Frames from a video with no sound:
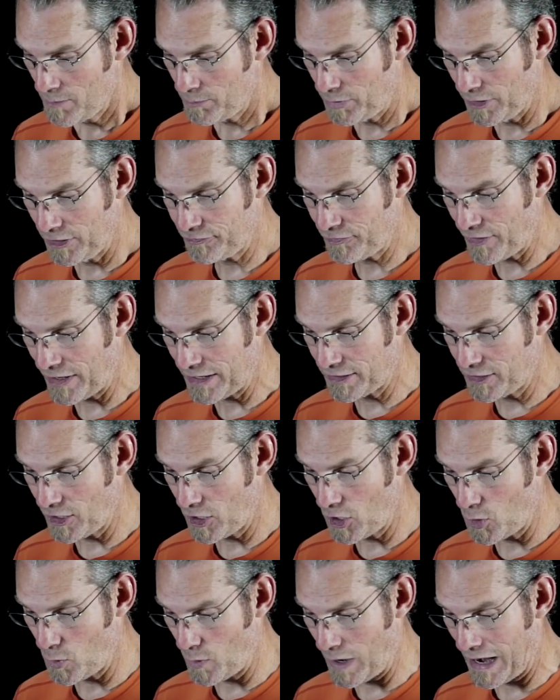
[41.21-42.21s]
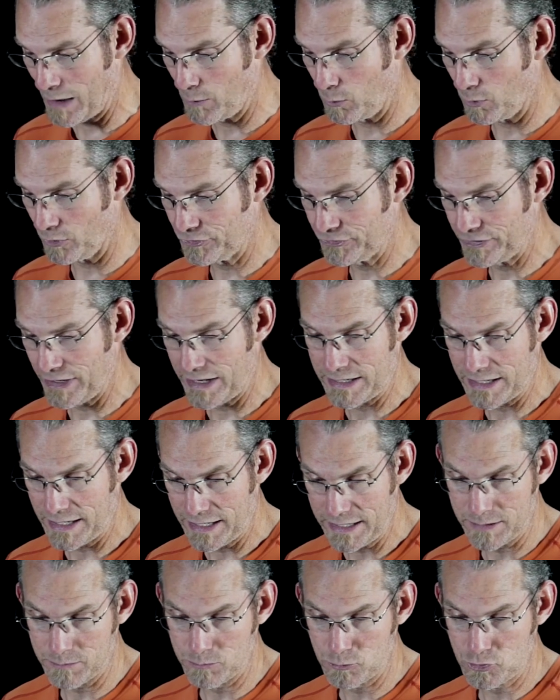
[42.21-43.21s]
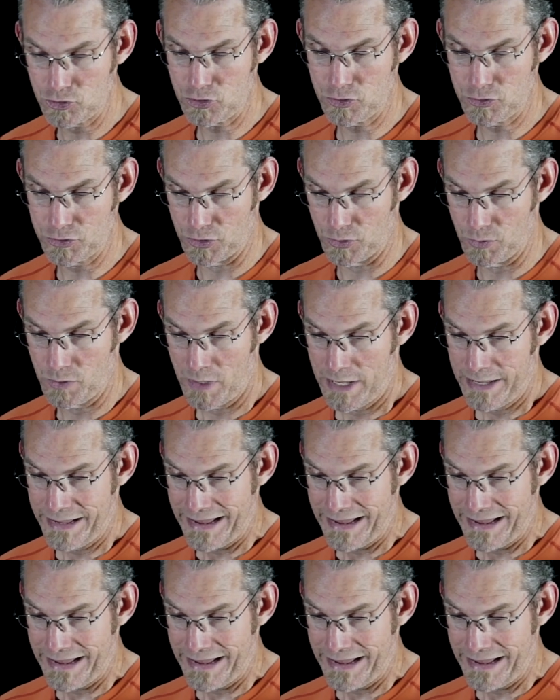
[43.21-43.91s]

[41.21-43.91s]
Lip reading: But if I go, I will send him to you.